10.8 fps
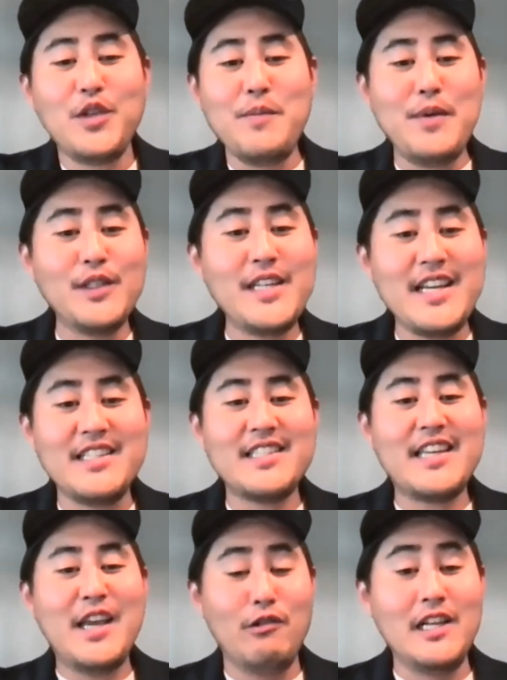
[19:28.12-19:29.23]
the building is
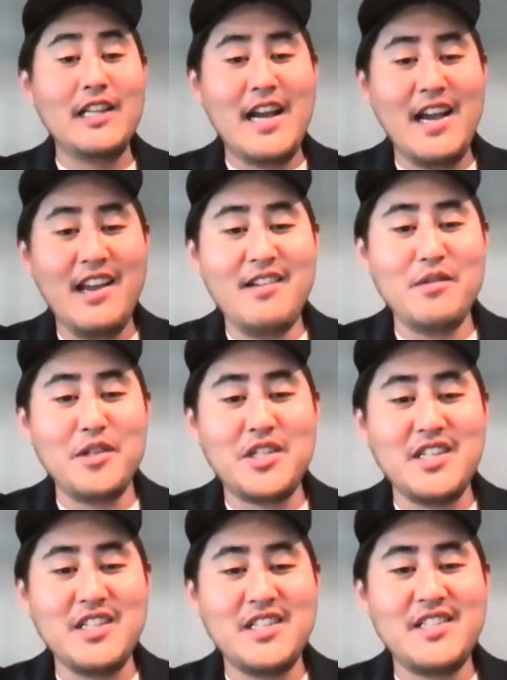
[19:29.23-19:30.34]
Keolalai, which
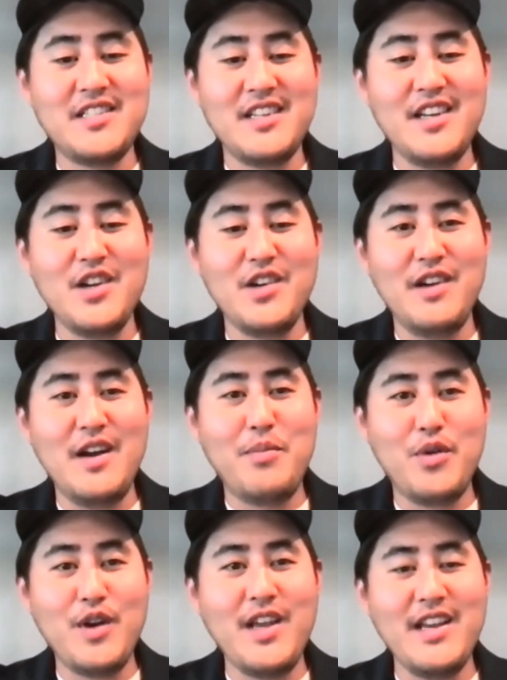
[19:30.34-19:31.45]
is, a
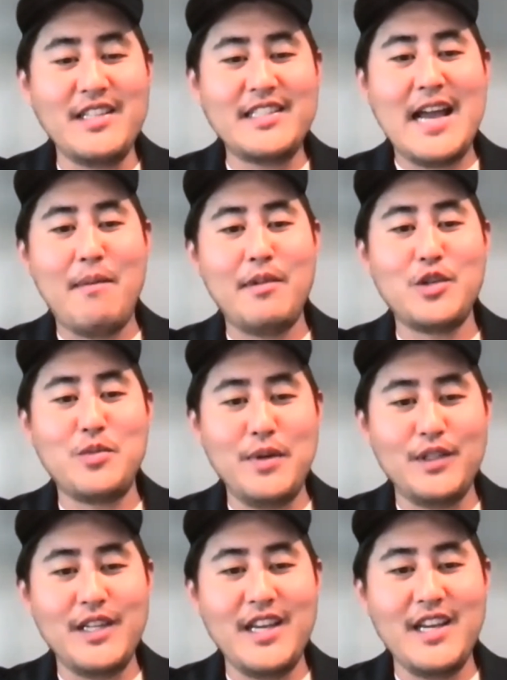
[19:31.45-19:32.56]
pretty established
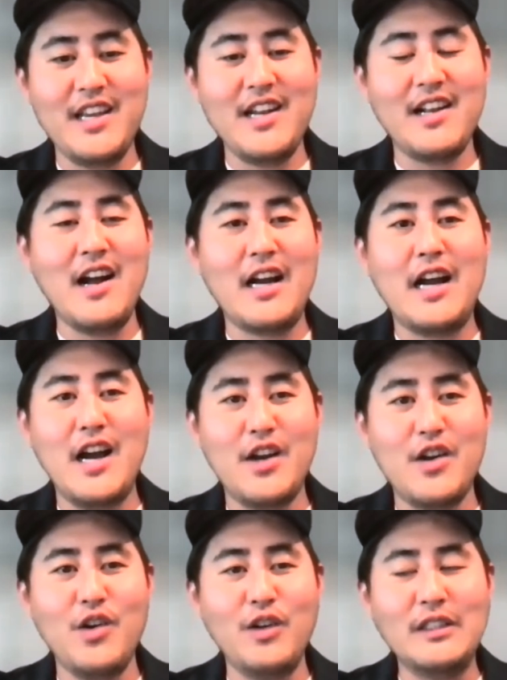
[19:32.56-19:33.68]
building in
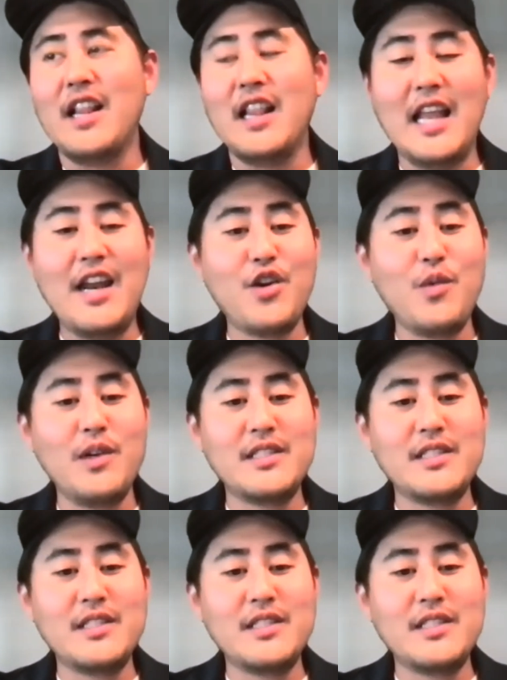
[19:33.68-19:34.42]
Kaka'ako. The lender was